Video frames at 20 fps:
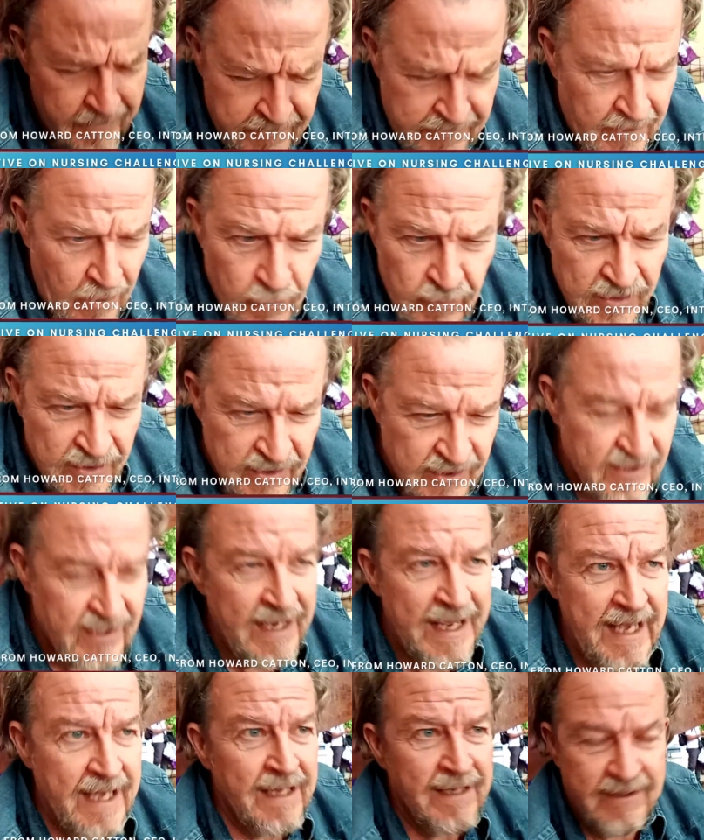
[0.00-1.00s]
don't
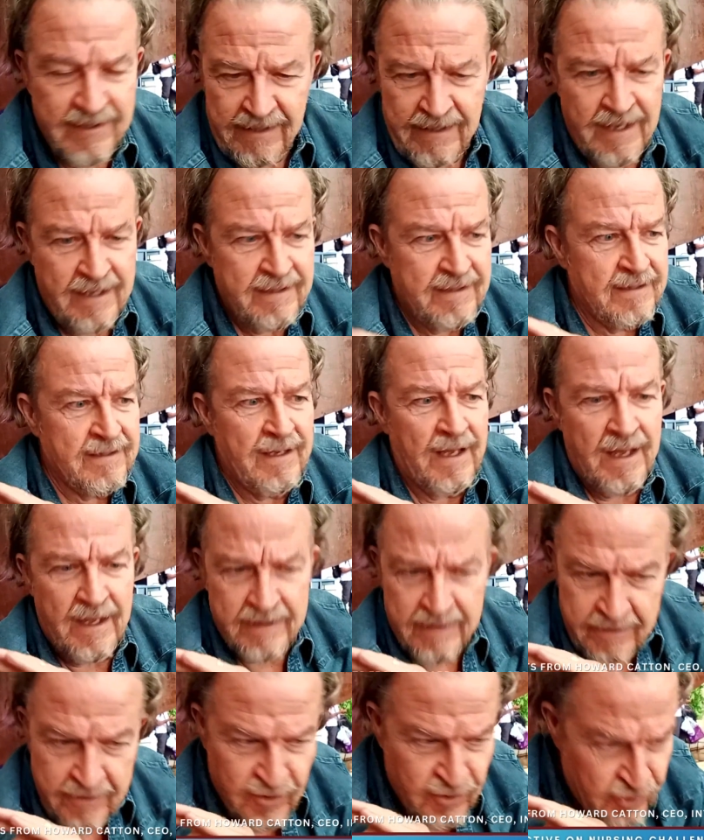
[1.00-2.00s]
see it as
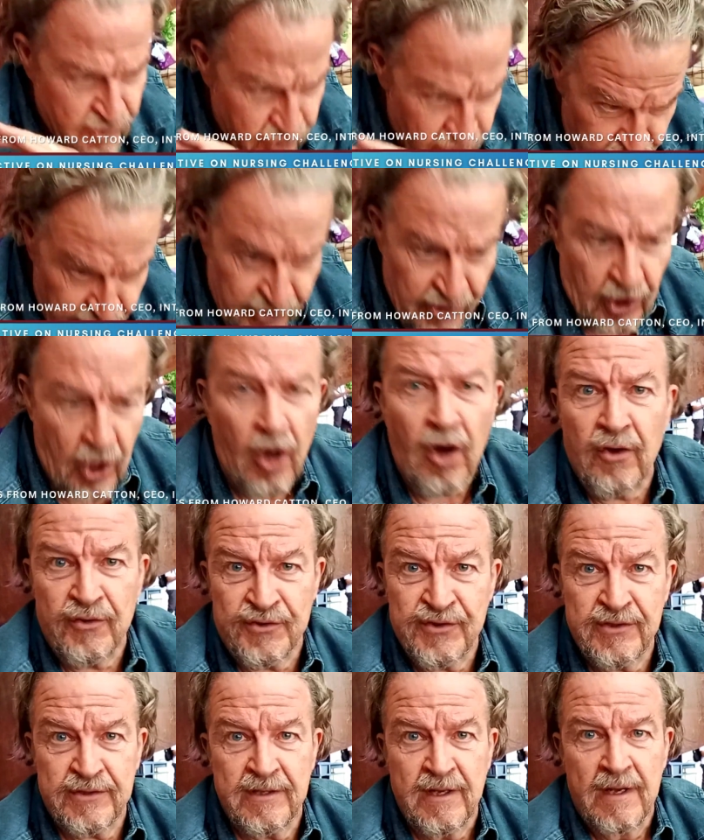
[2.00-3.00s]
just a
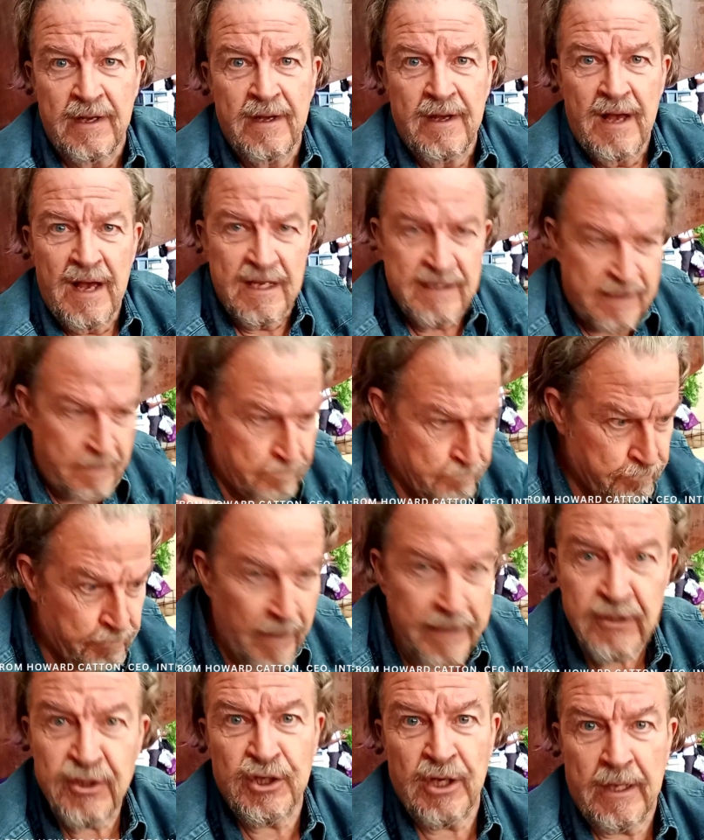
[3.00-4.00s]
cost, as a
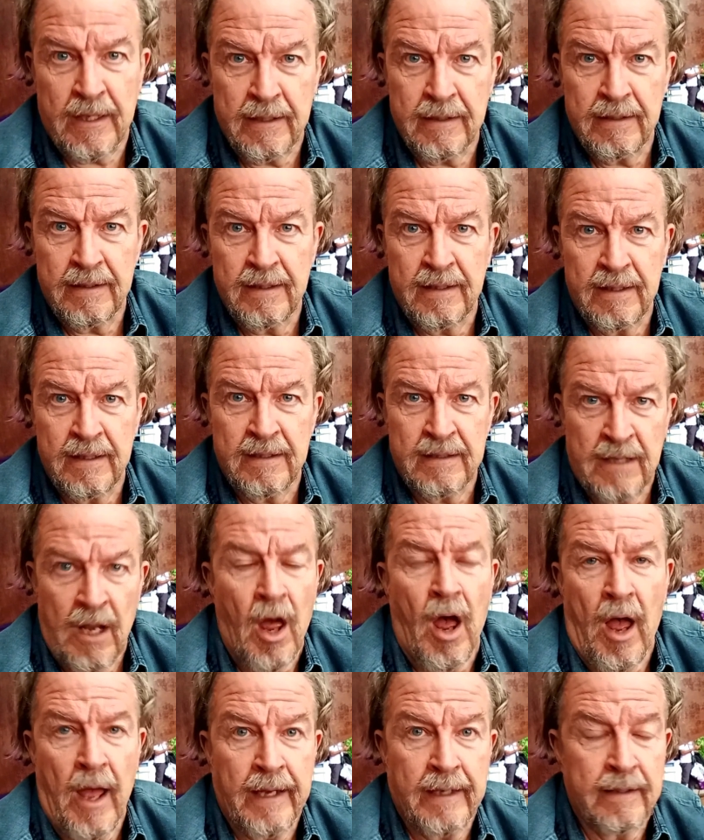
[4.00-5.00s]
budget
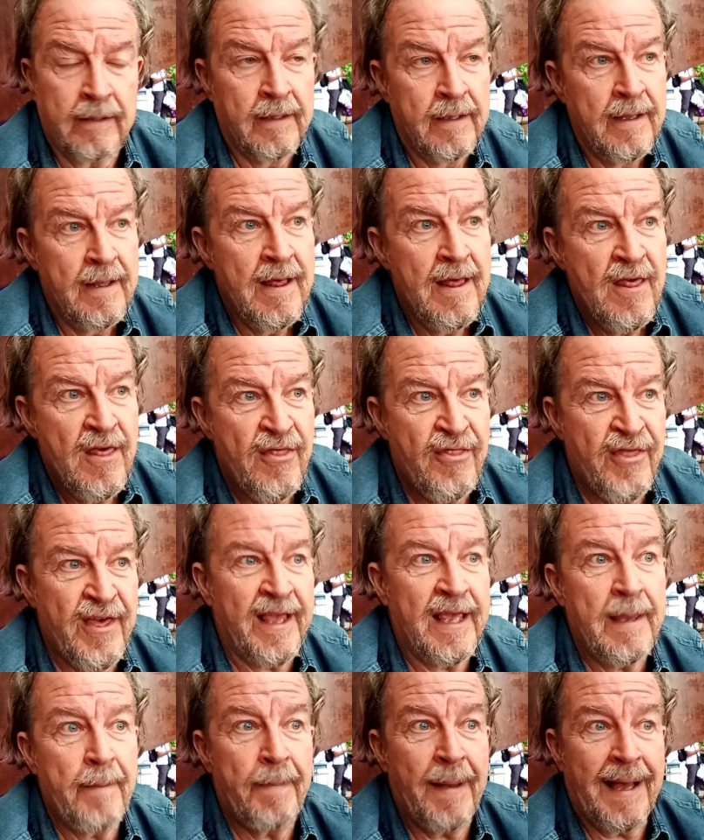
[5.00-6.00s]
line.
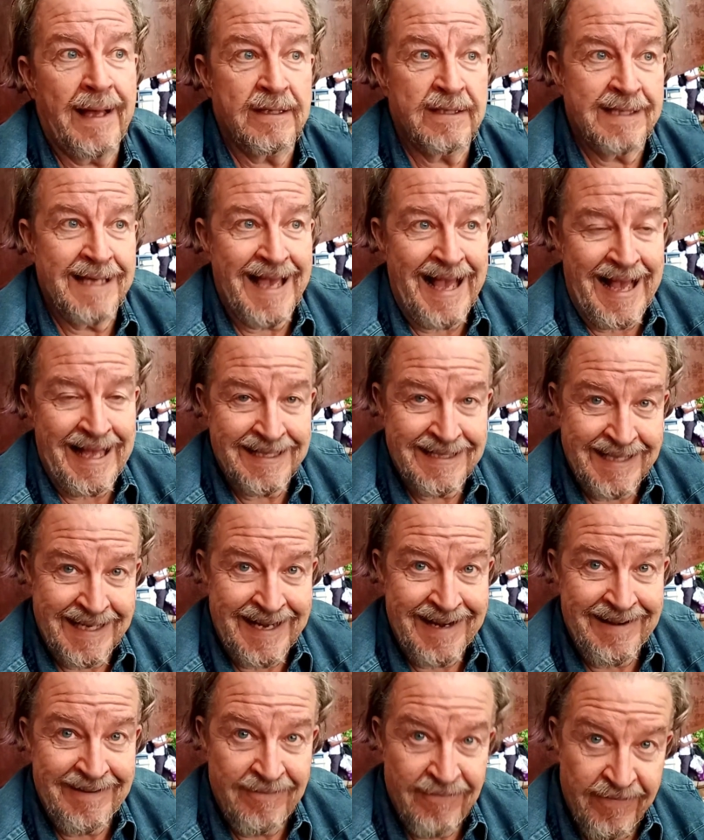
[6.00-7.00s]
Think about it as
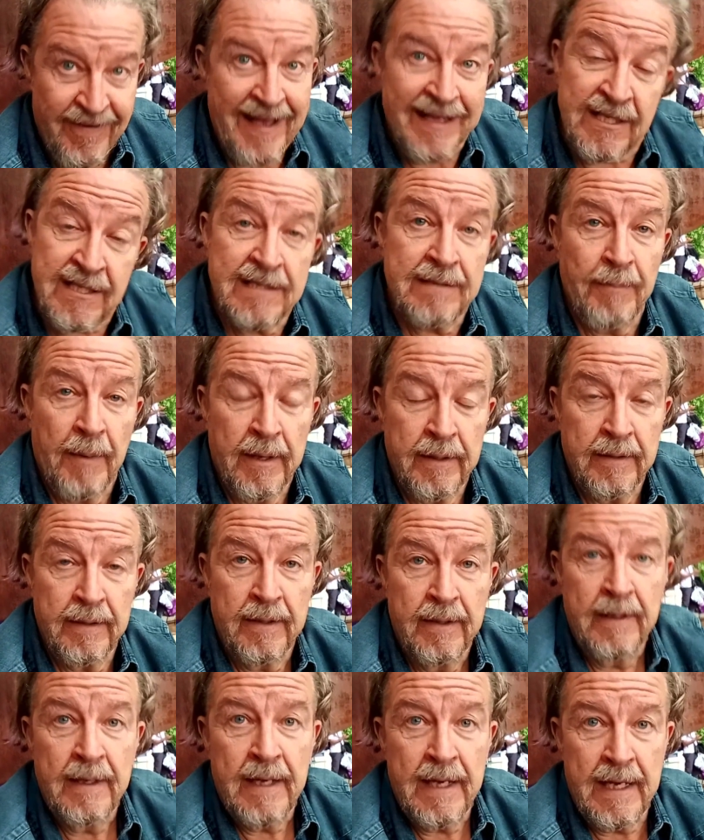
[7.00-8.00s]
an investment
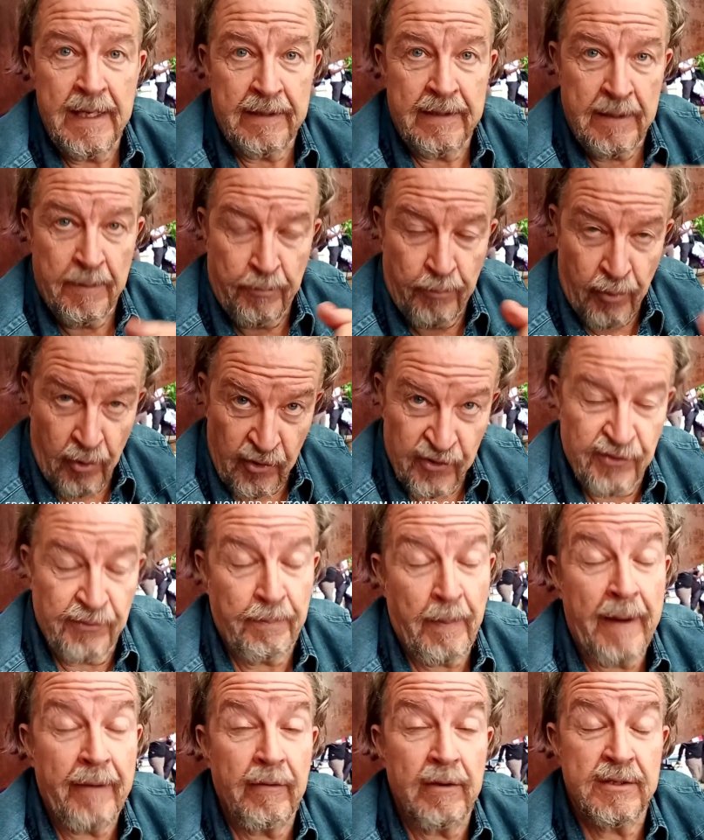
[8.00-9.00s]
in the
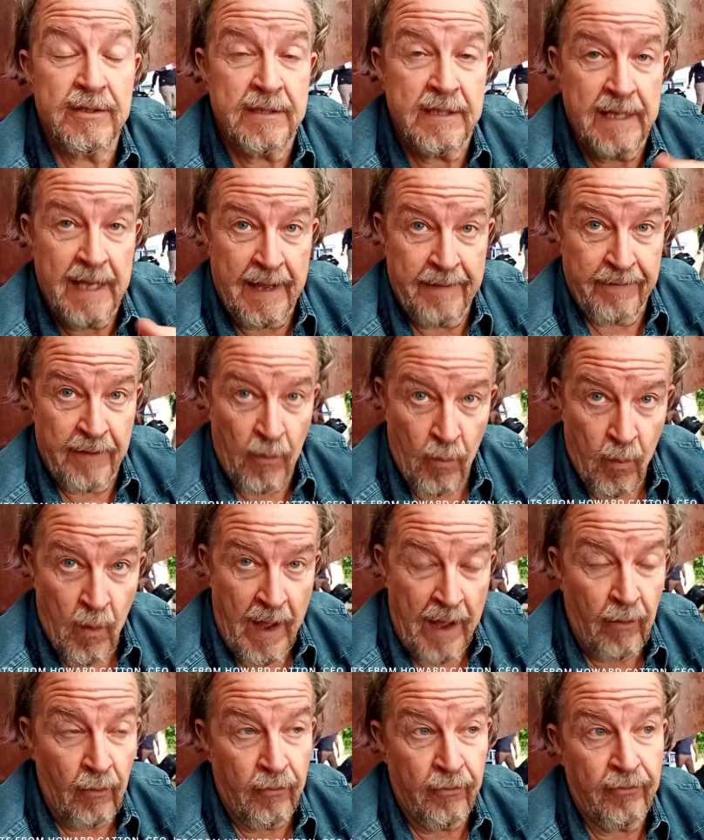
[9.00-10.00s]
prosperity and the
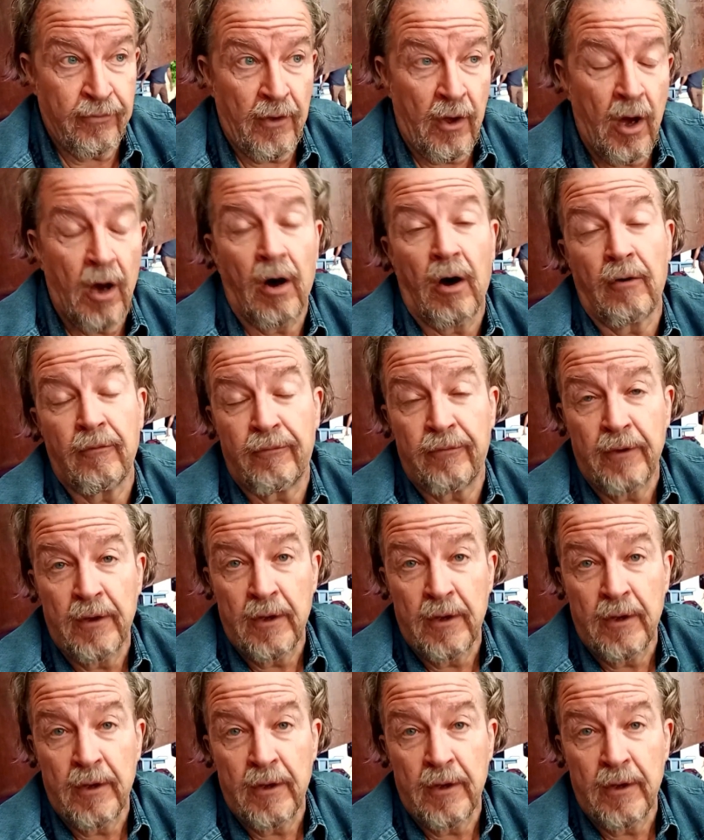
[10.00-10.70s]
wealth of